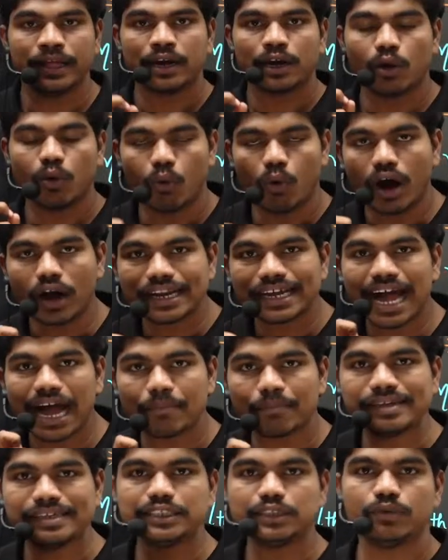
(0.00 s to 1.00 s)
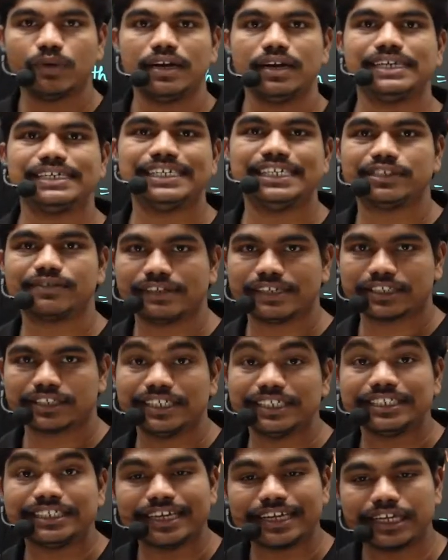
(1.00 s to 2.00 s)
Now what happens when Dyna's fraction
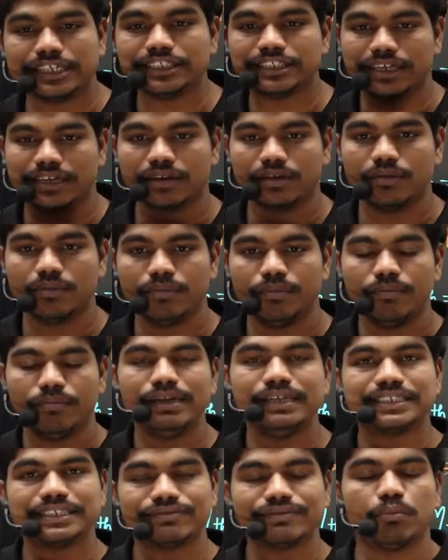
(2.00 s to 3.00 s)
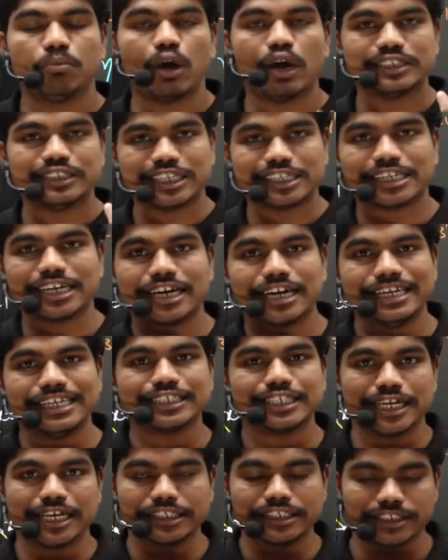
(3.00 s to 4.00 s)
is decreasing? Means if the moisture content is
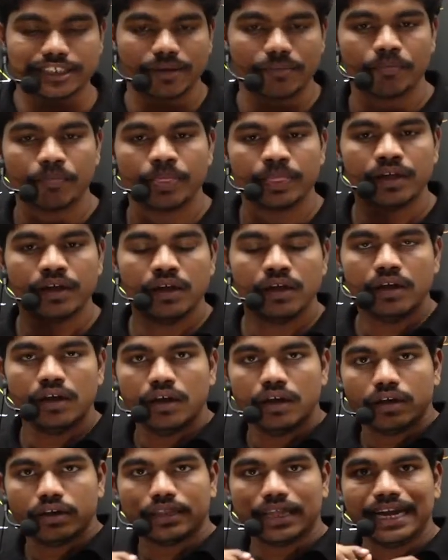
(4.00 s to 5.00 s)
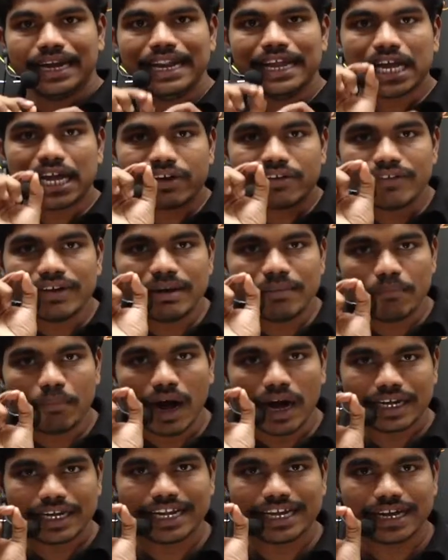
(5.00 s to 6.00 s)
increasing, the liquid
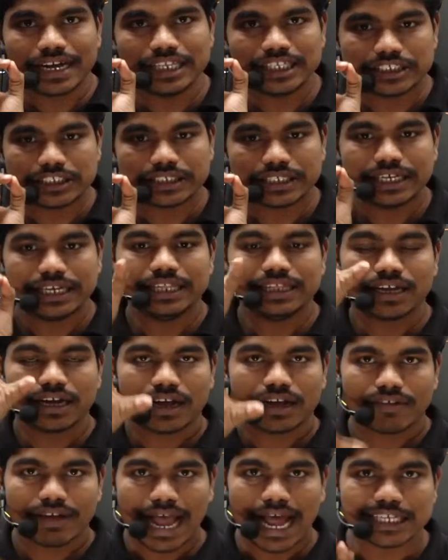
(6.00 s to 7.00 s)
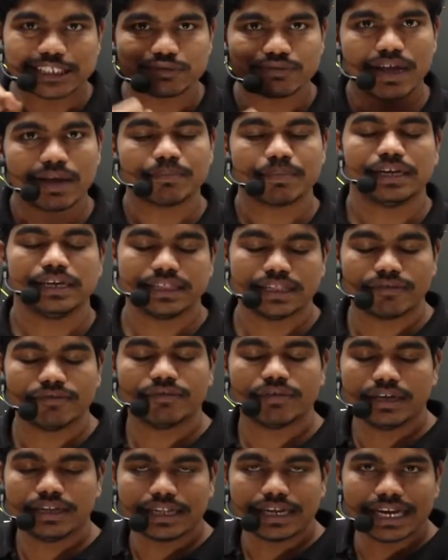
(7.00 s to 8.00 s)
particles in the gas vapor in
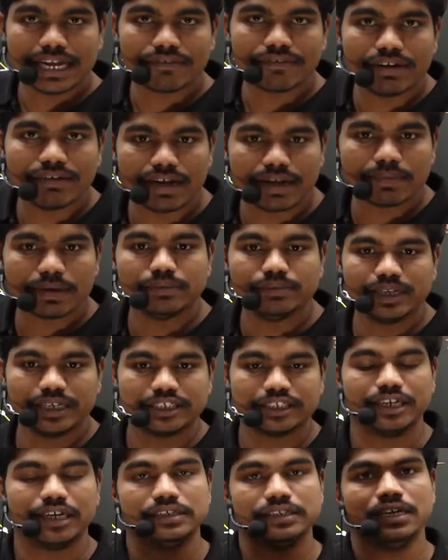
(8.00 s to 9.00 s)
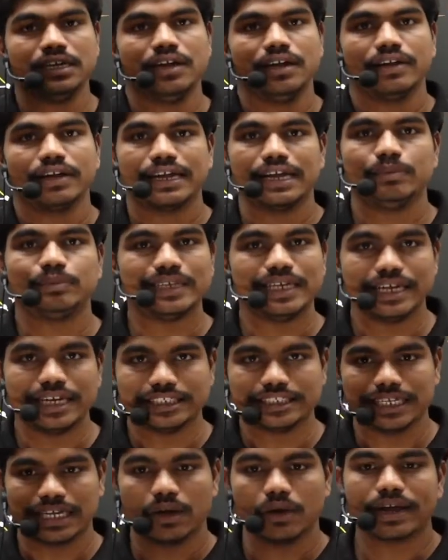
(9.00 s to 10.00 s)
the liquid vapor mixture keeps
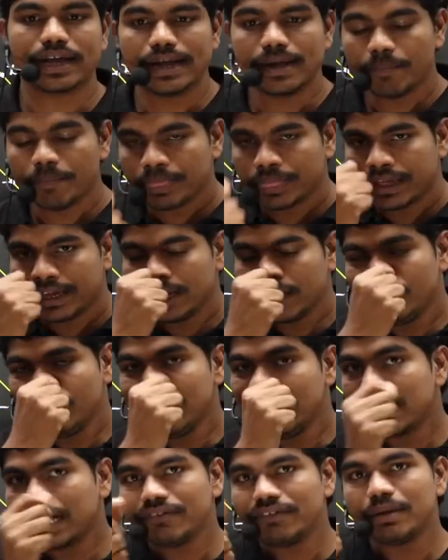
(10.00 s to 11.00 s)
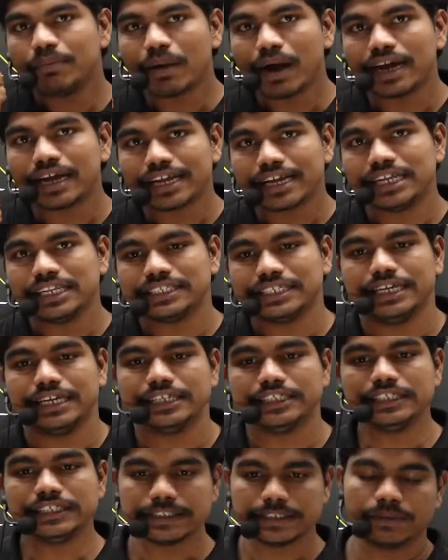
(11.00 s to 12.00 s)
increasing. Okay, if liquid particles
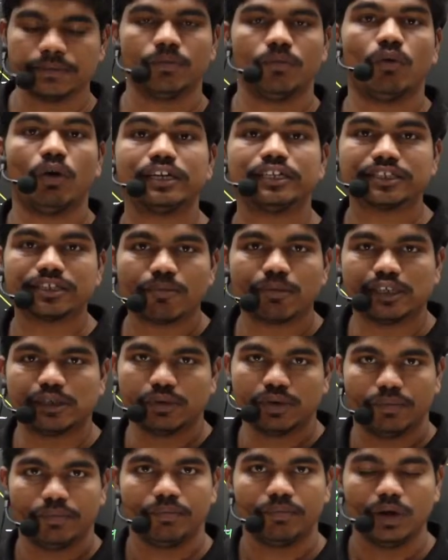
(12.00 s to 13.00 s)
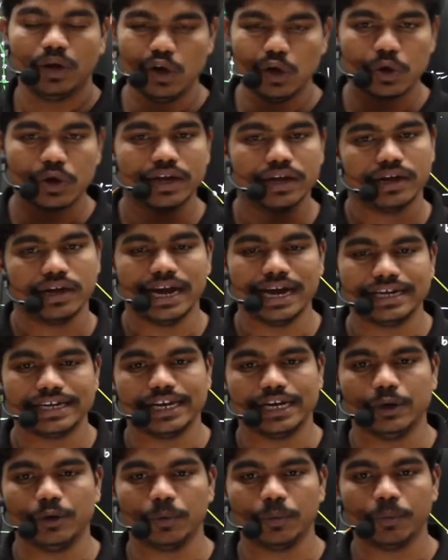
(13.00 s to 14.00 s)
increase, what is the problem? Look, I'll tell you.